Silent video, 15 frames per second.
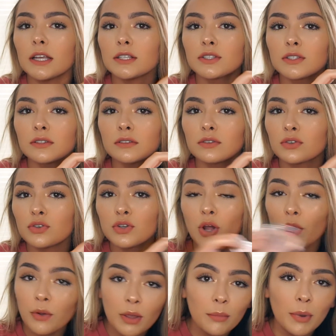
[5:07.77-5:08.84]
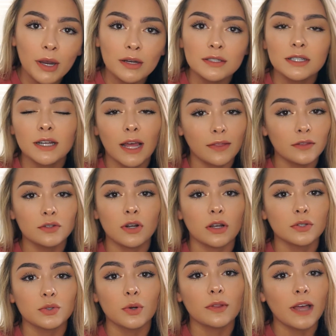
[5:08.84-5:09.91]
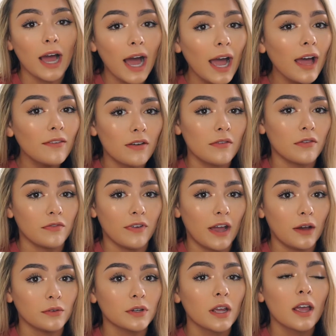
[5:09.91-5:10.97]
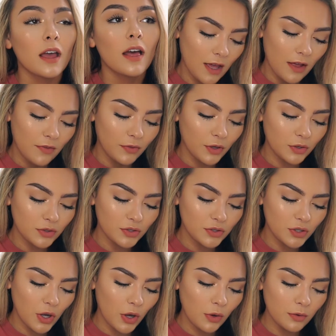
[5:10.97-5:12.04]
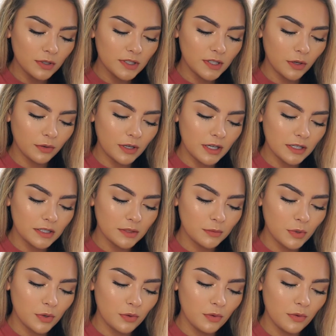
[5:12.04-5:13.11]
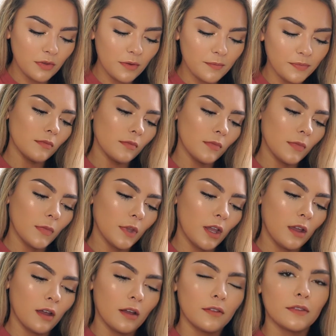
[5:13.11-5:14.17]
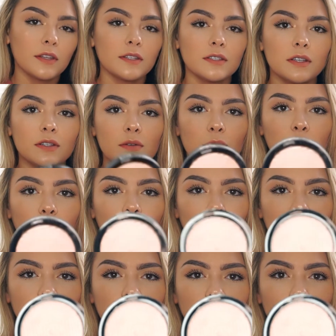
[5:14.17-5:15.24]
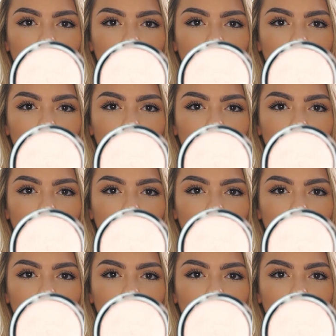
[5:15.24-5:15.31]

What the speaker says: is no comparison at the drugstore that I have ever found. They're so silky smooth. This is Molten